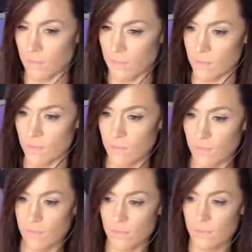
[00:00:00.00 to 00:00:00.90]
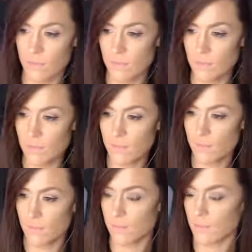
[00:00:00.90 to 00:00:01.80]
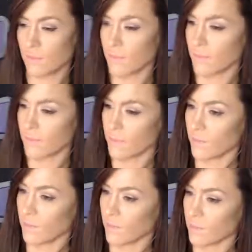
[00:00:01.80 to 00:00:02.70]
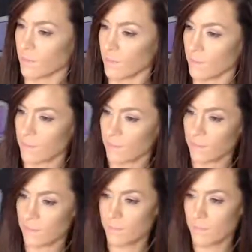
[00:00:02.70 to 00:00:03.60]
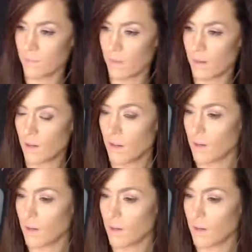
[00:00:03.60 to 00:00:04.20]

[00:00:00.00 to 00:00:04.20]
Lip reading: (silence)